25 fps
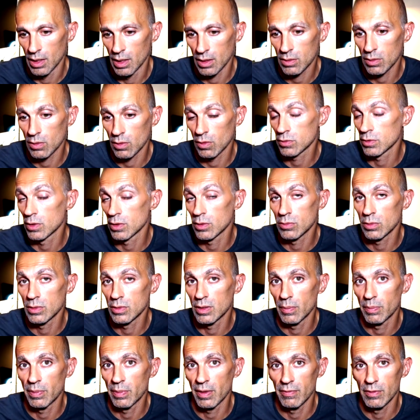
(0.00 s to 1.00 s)
closer to
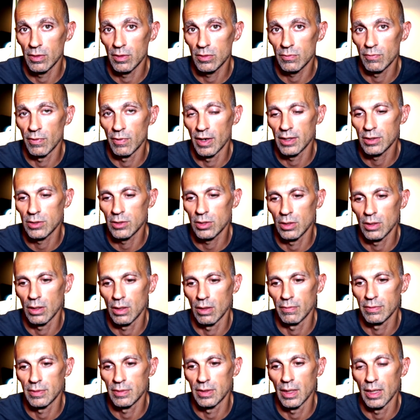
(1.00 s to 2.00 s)
the previous version
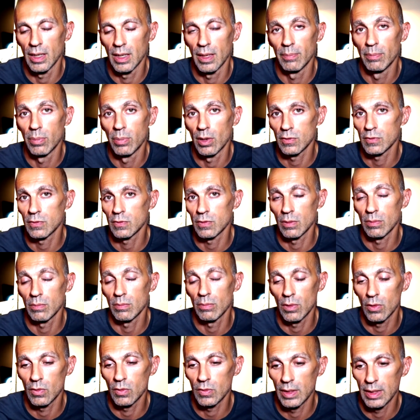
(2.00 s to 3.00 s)
of the Boston
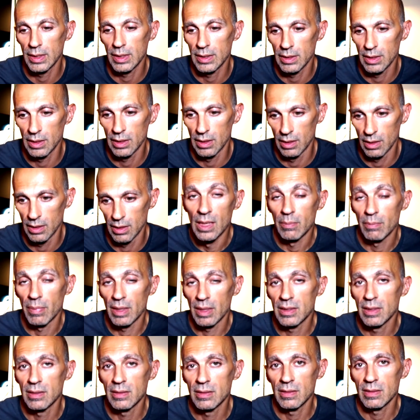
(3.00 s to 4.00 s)
model, but
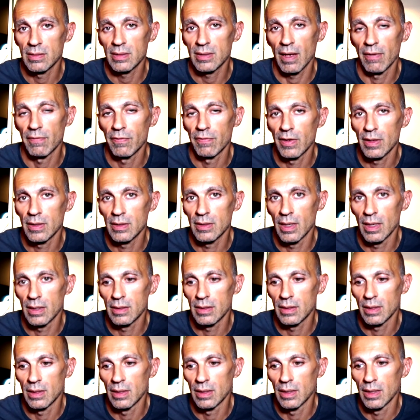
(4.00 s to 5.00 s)
this is something
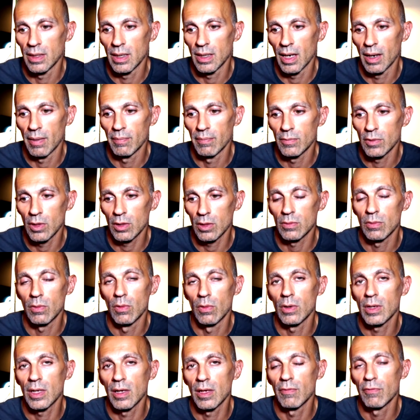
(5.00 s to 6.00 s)
that I'm not
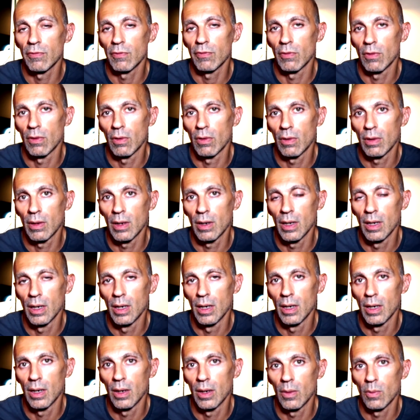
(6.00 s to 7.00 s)
looking for
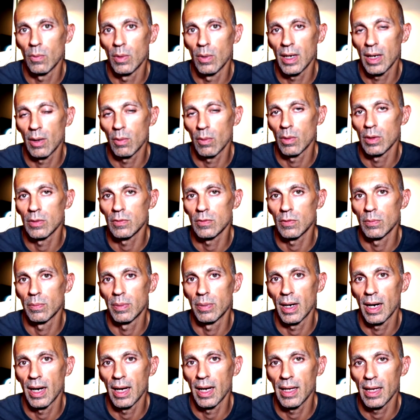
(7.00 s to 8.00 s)
when I want to
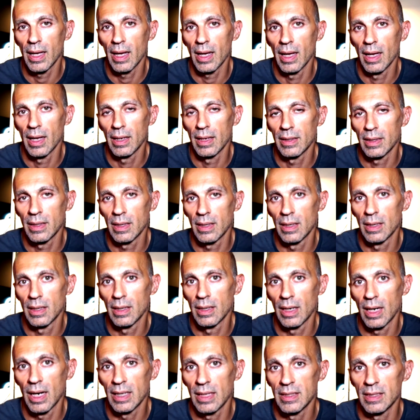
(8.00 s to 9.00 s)
buy an
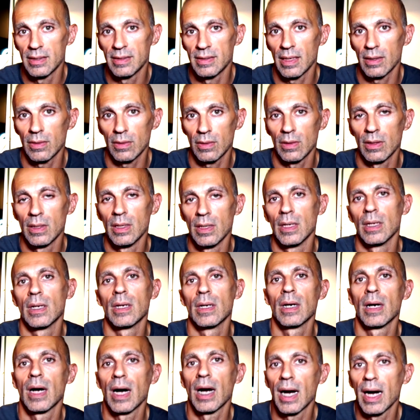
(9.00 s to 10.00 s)
Adizero
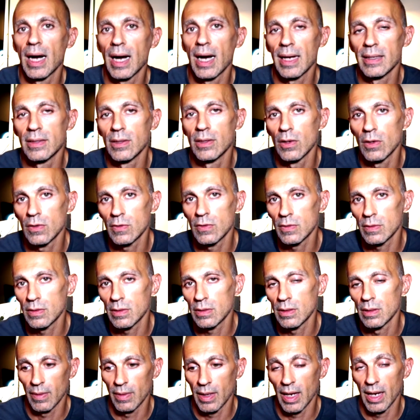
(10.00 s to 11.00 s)

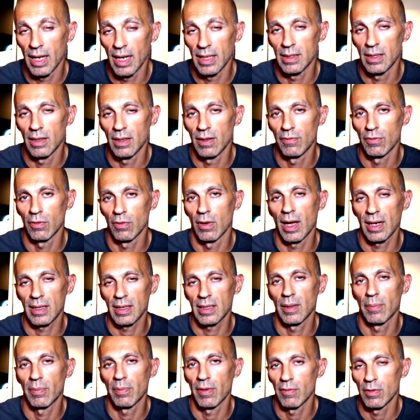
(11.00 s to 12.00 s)
Adios. And if you like
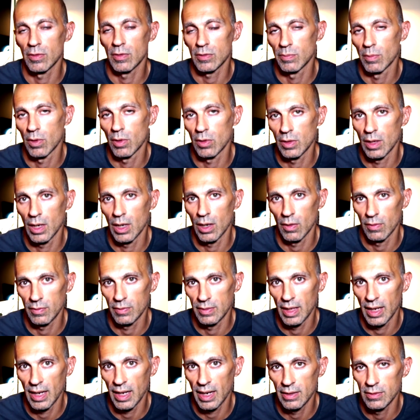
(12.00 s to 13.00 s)
the previous model of
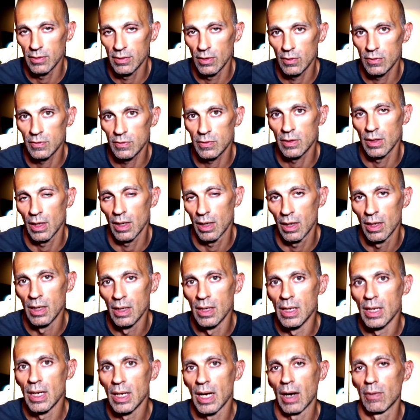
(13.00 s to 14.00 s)
the Adios,
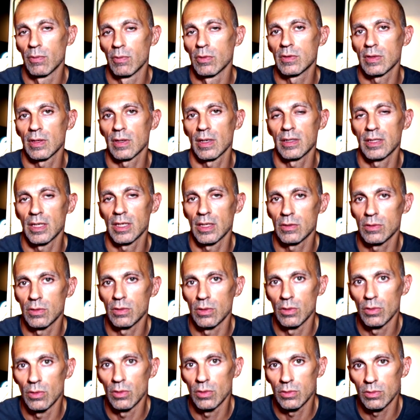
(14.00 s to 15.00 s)
I would suggest to
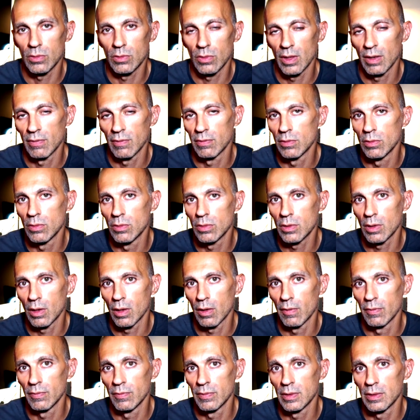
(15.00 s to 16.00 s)
you to have a look
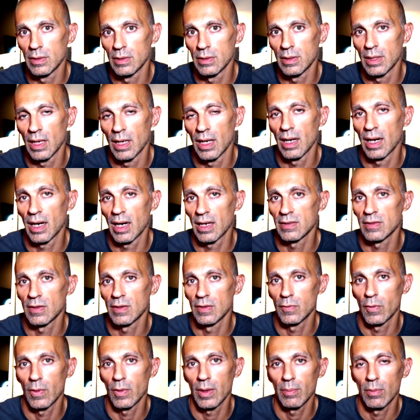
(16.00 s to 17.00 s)
on the
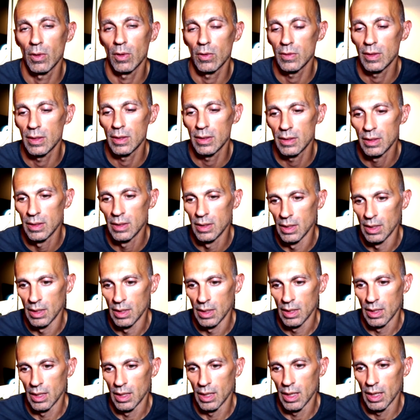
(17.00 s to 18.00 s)
RC3 model,
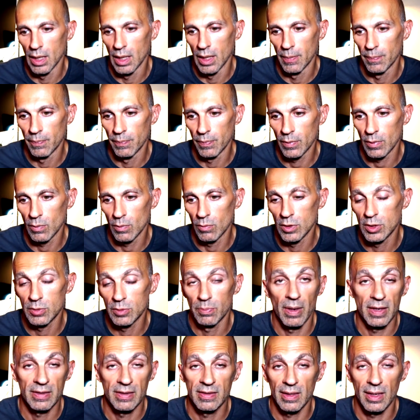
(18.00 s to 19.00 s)
which
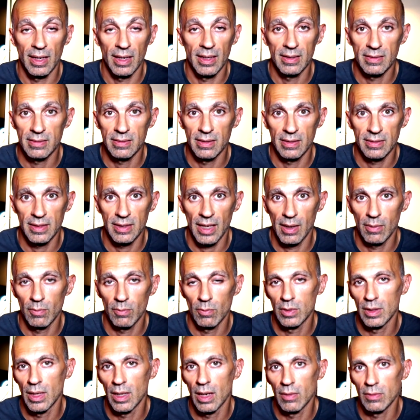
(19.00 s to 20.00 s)
basically is the same
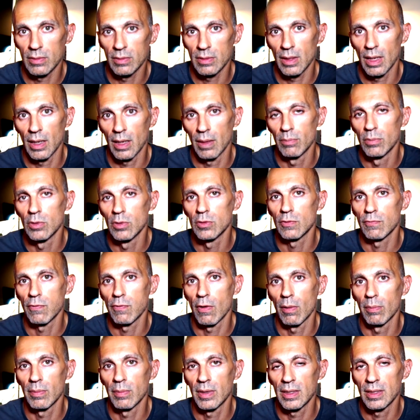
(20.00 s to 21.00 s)
without the boost
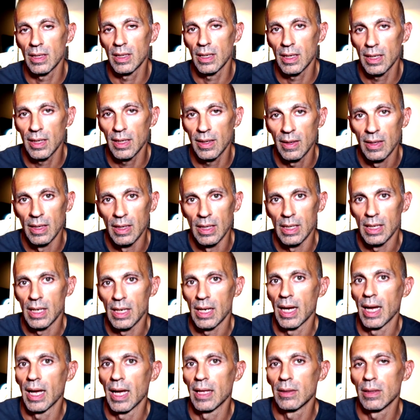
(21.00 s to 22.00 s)
foam in the heel,
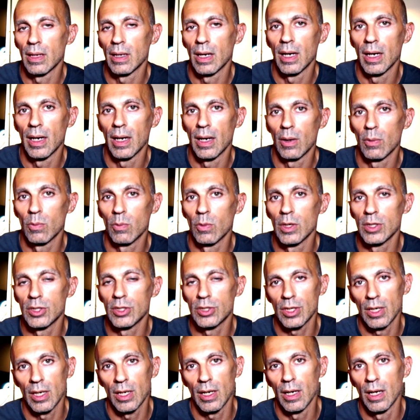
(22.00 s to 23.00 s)
and
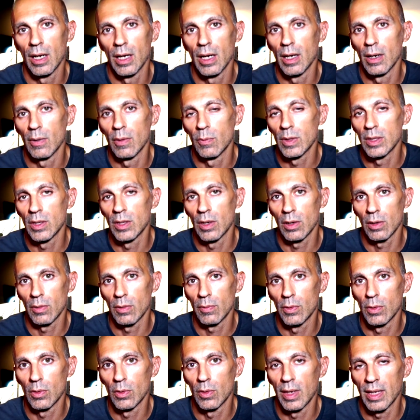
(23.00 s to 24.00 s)
which video
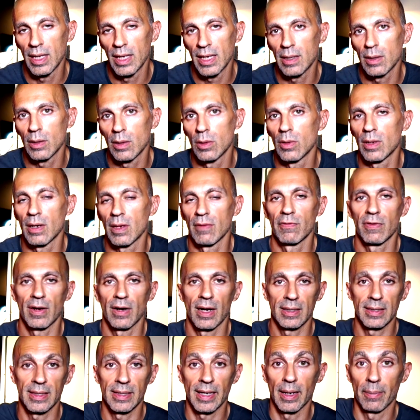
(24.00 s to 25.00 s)
review link you can
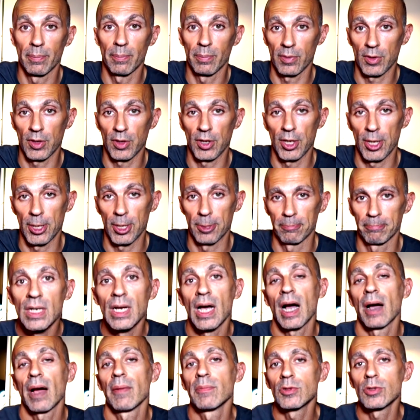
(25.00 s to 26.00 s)
find up here.
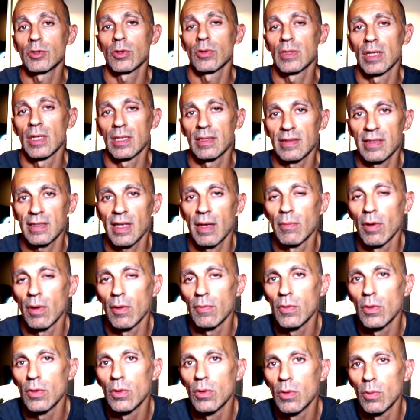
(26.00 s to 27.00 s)
I'm sure that some
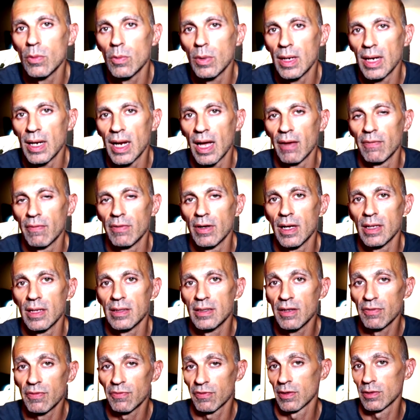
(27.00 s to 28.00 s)
of you will have
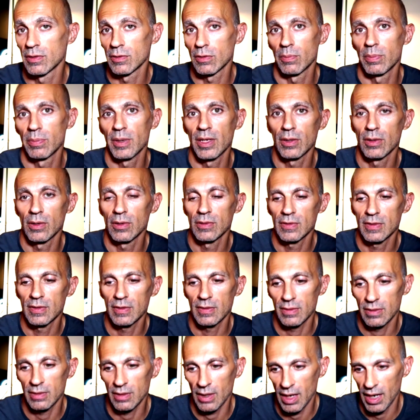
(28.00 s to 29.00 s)
different
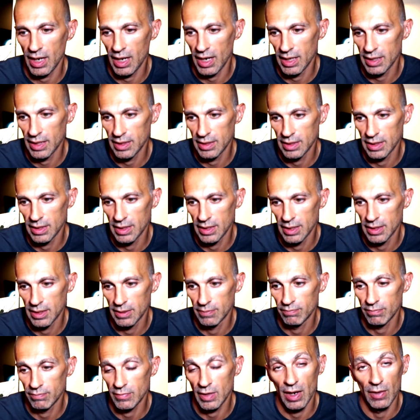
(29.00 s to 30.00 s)
opinions, and
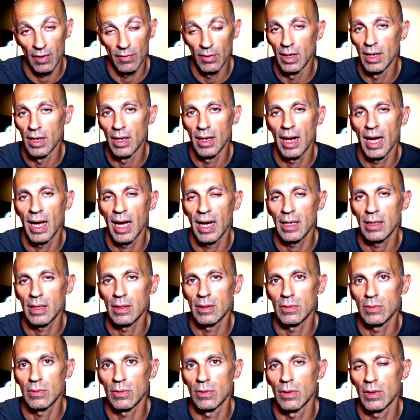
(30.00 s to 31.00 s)
I really
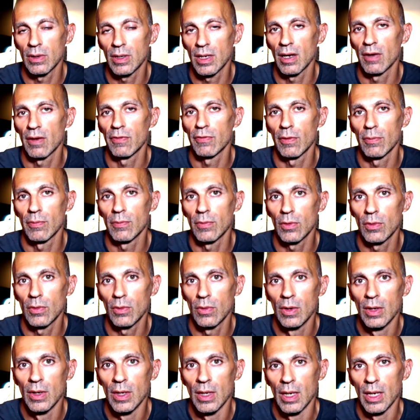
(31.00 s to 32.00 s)
like to hear from
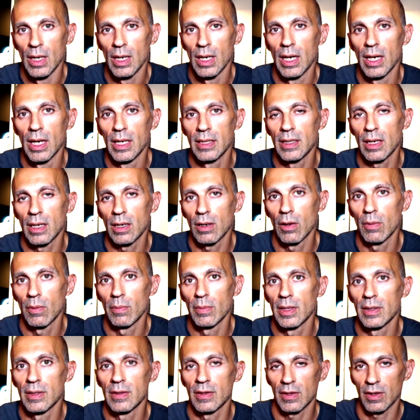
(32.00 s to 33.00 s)
you in the
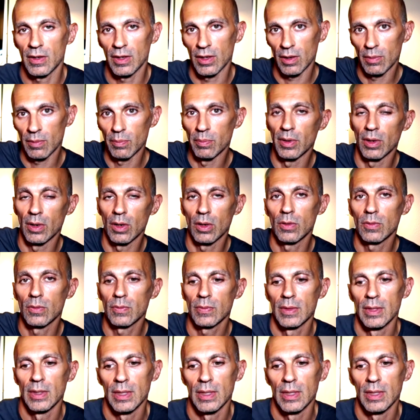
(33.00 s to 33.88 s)
comment here below.